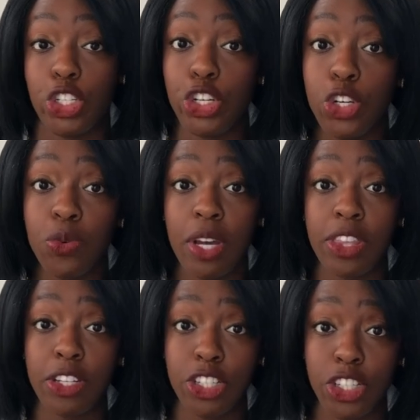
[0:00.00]
chew on
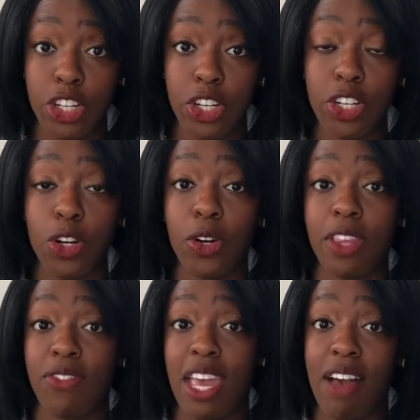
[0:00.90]
their shirt, or
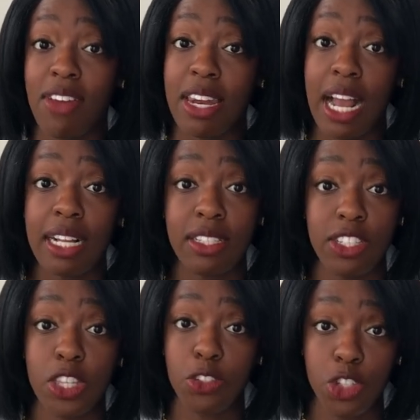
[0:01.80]
if they have a
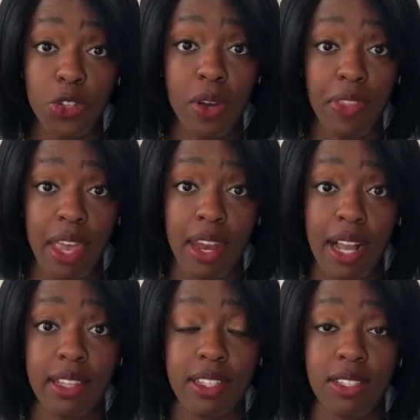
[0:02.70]
necklace, they'll chew on that
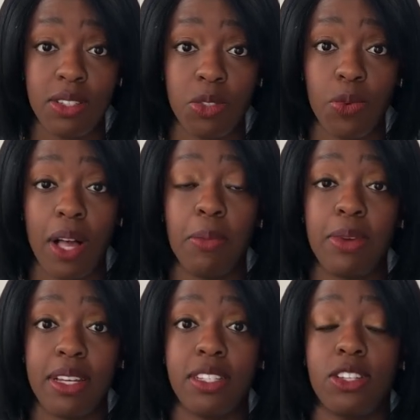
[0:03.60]
necklace as well
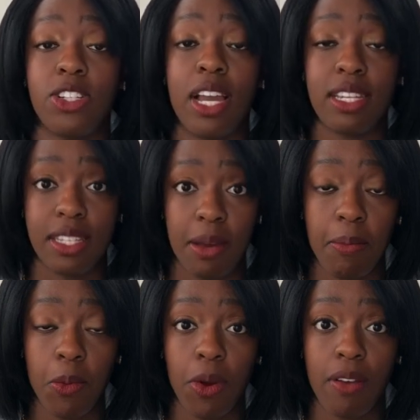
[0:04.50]
because they're trying to get
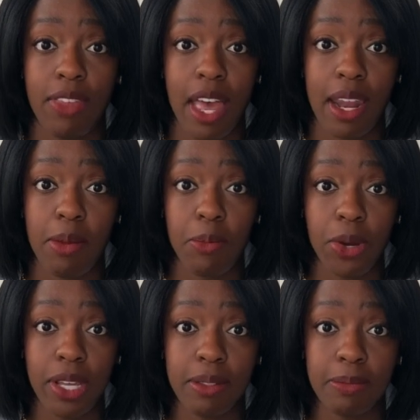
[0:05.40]
more of that
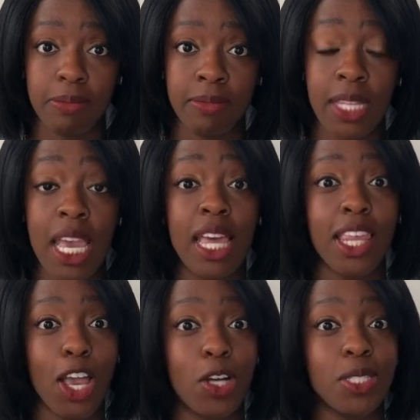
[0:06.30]
input.
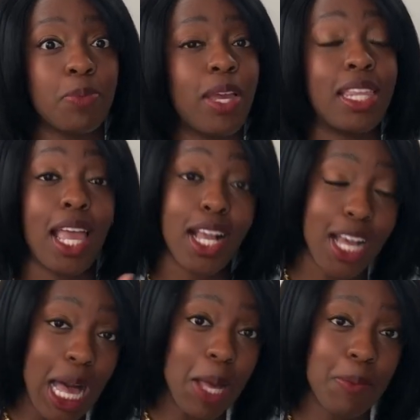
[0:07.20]
They also might like
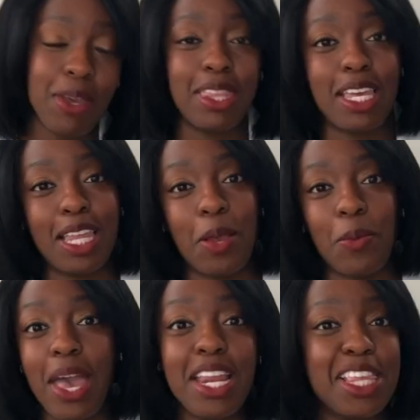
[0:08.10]
gum, and they like
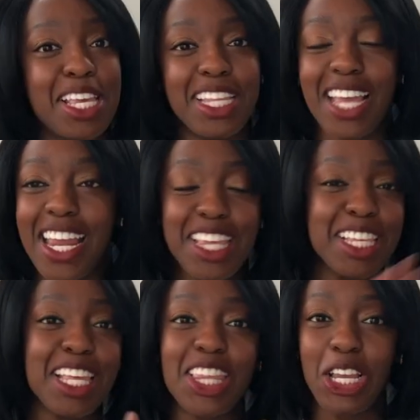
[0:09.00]

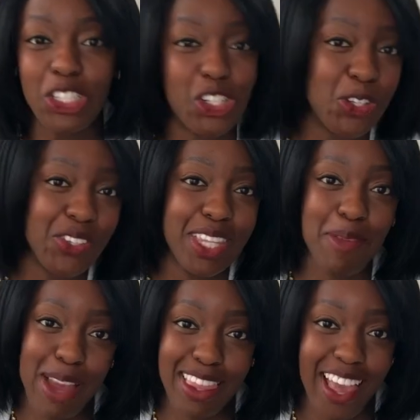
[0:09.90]
anything that they can chew, they
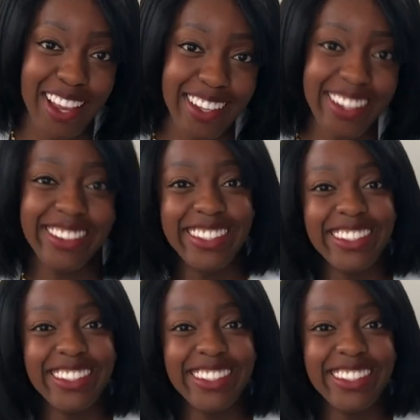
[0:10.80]
might like.